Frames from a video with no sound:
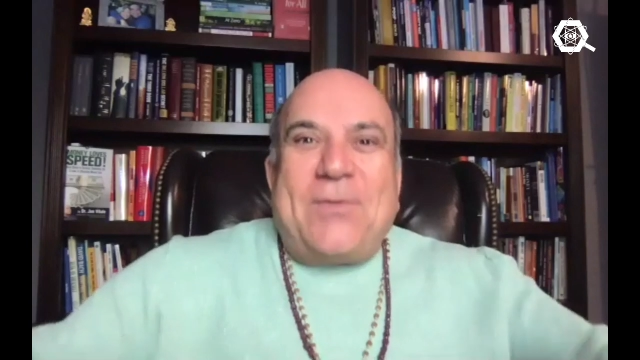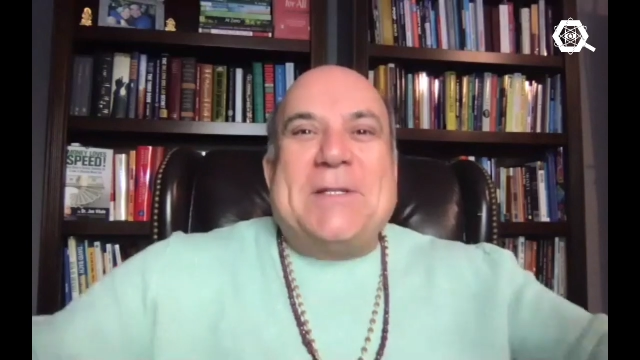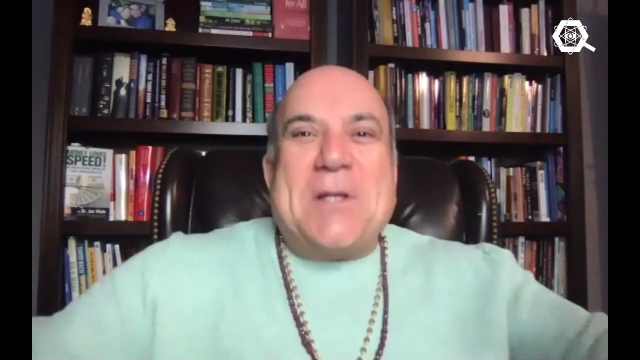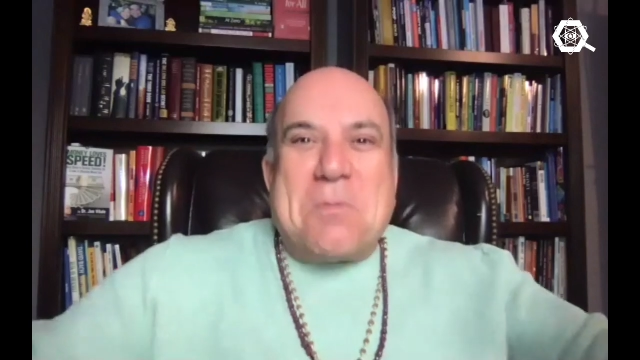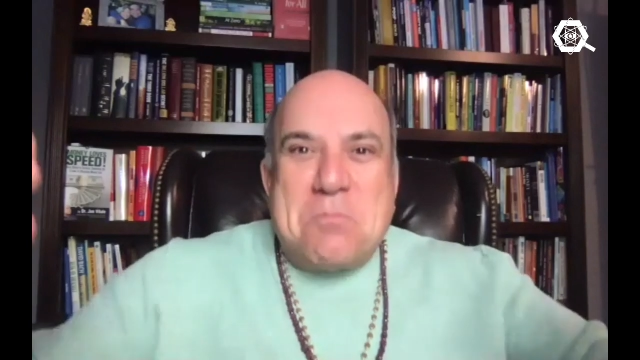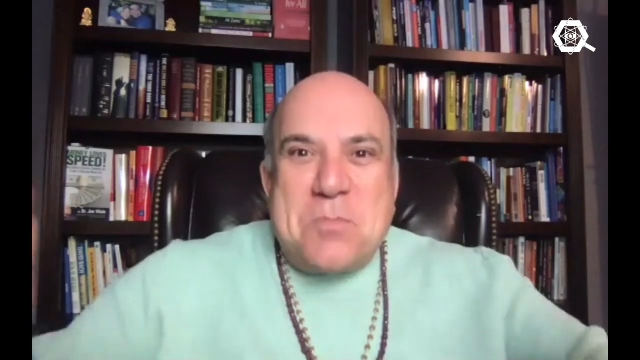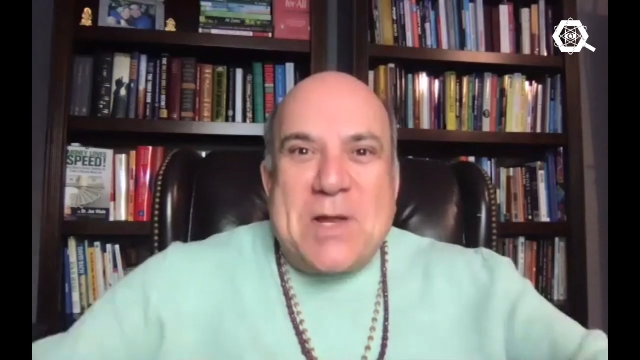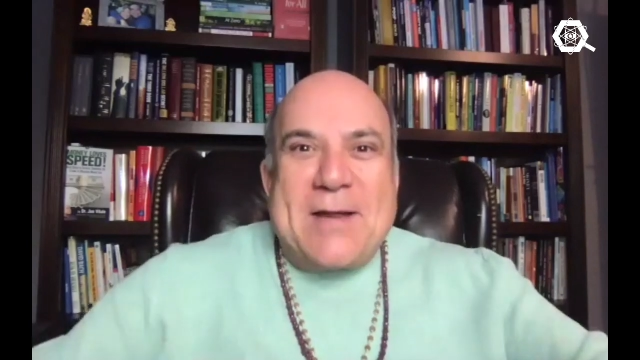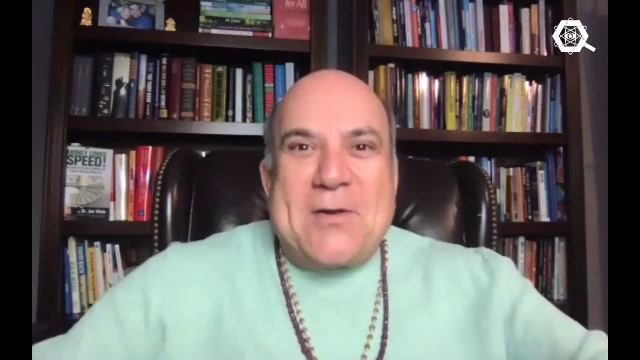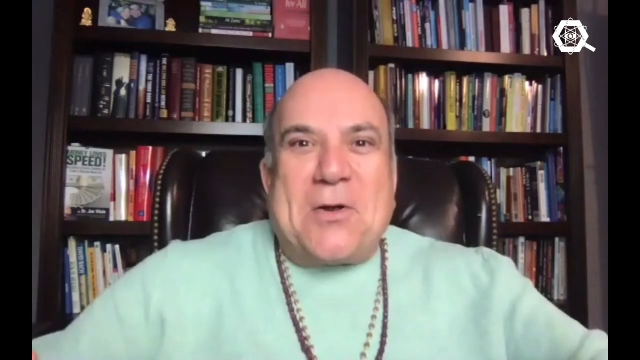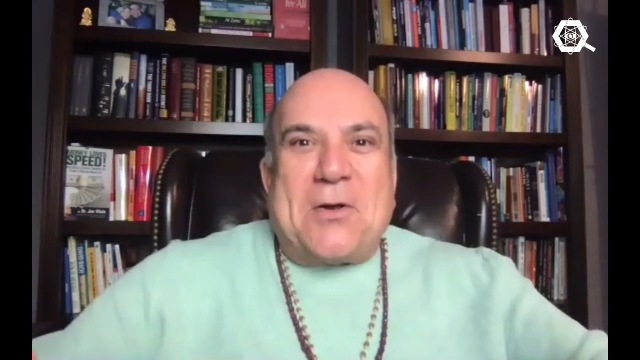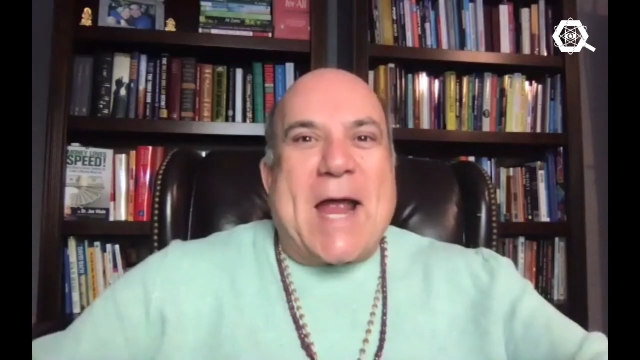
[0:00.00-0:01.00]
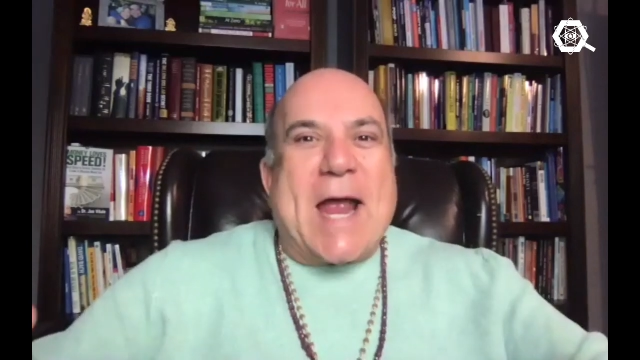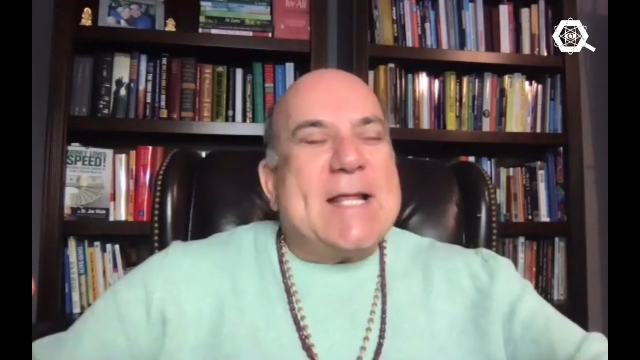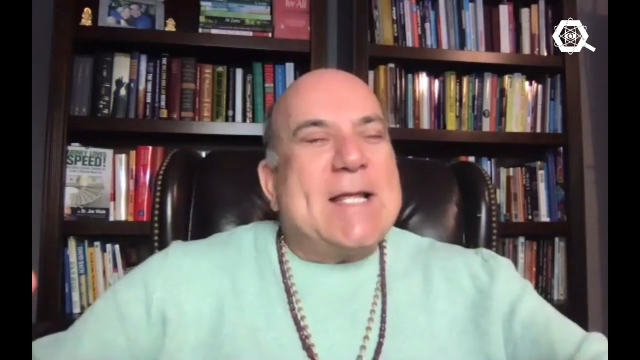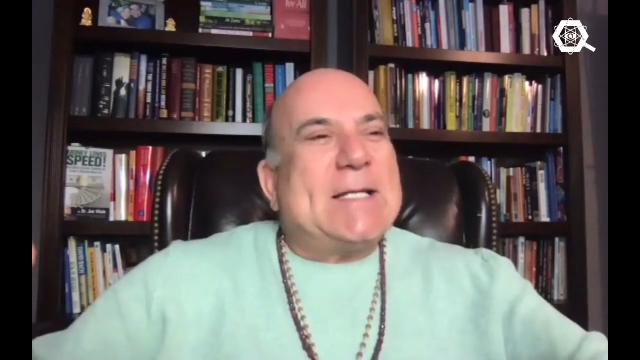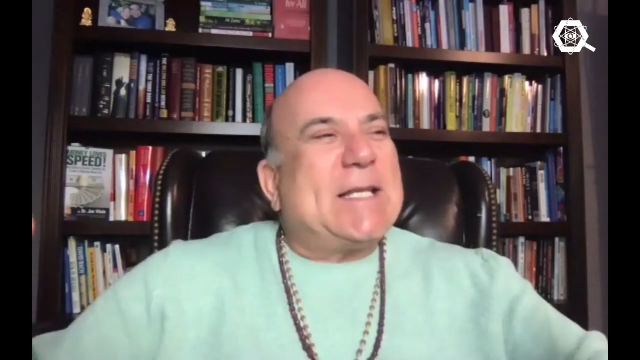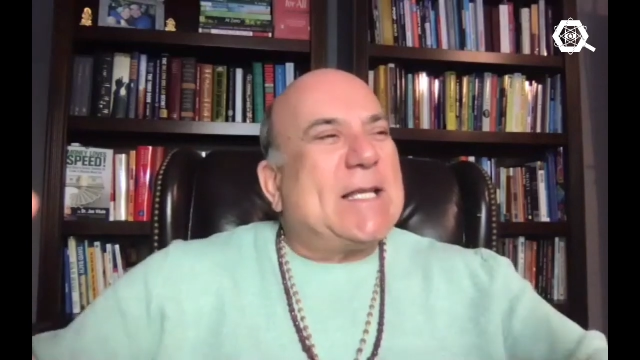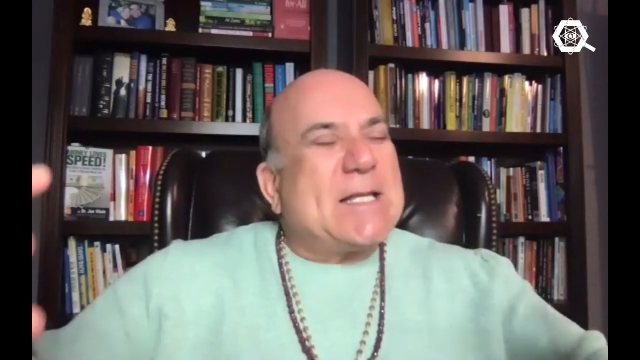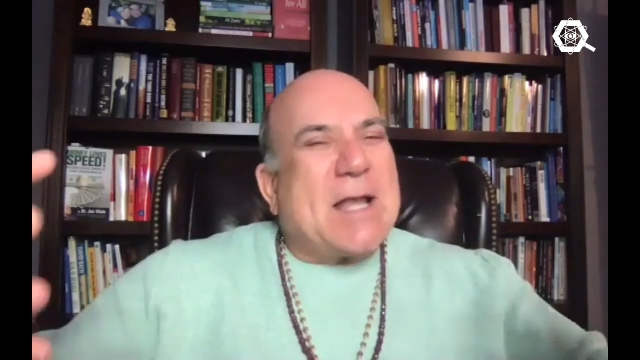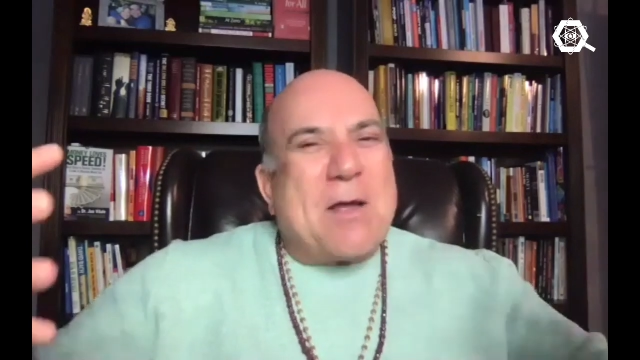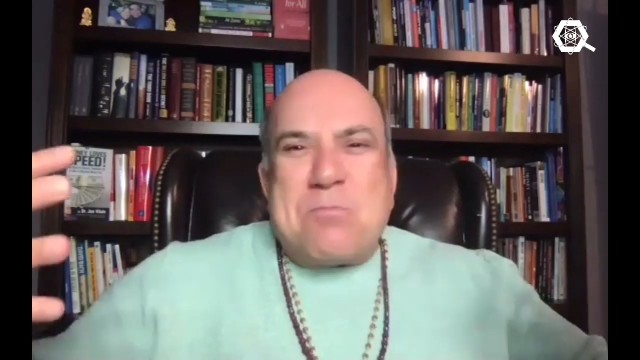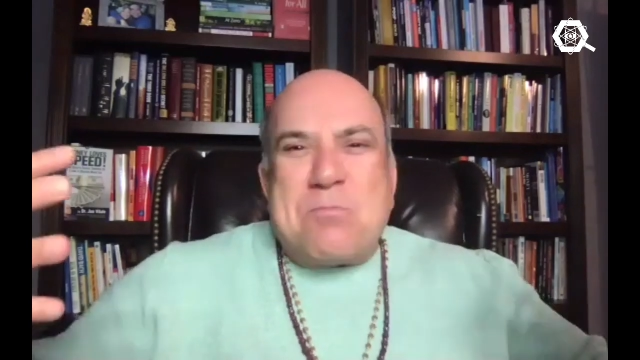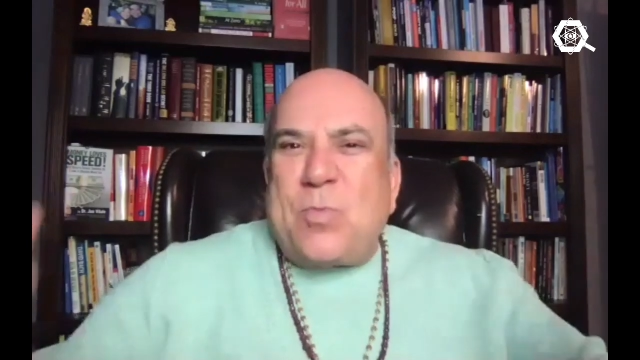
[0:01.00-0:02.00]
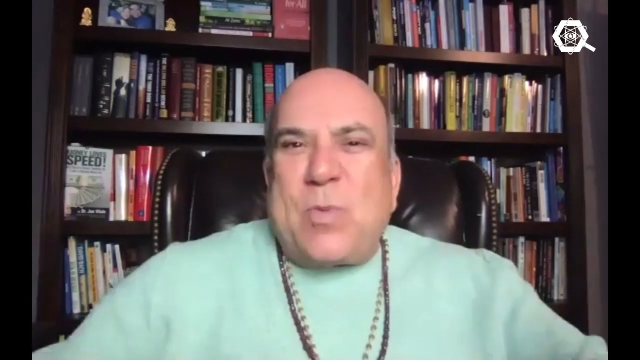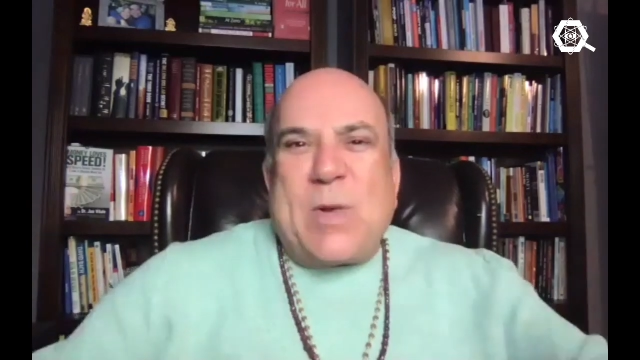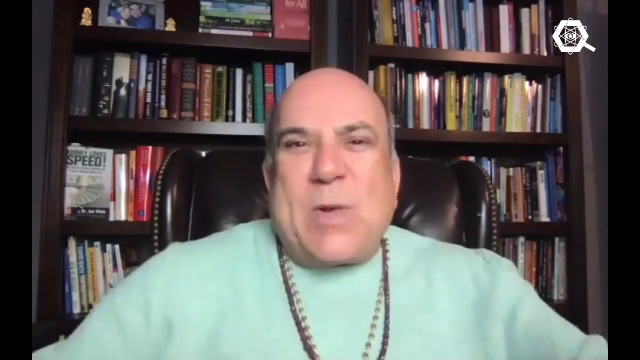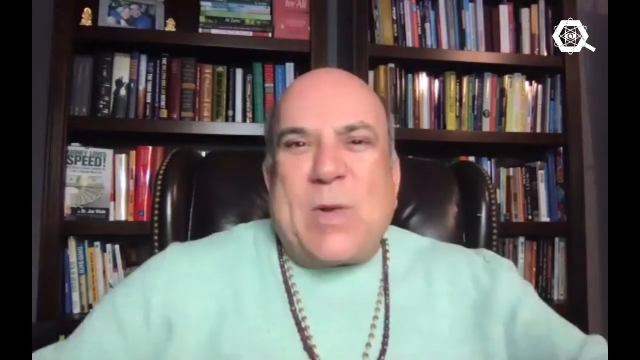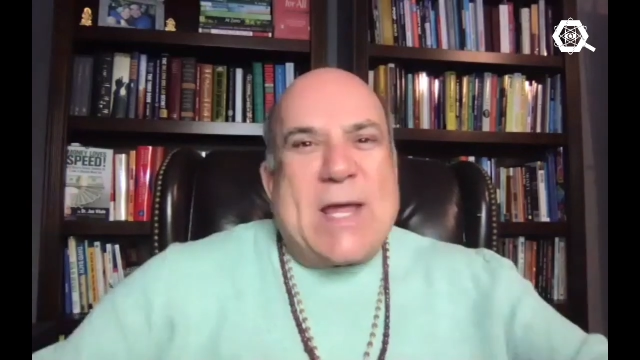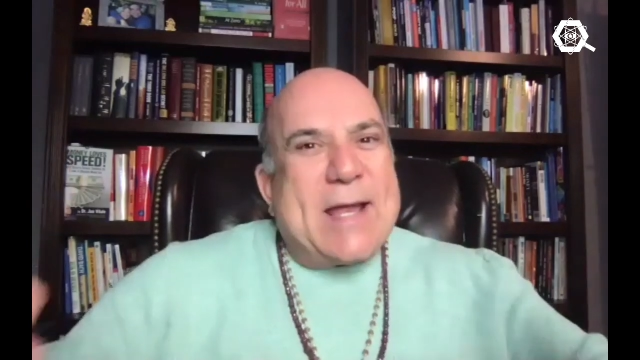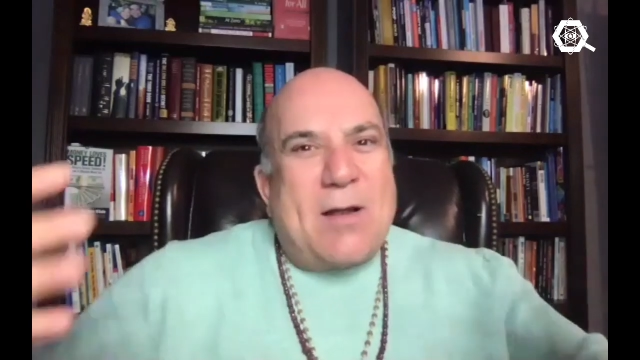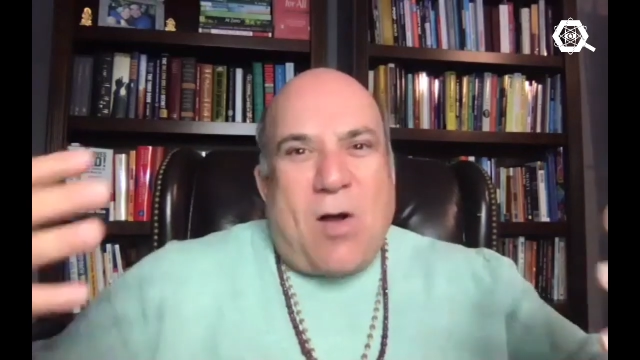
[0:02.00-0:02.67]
is a mirror, and this is a big,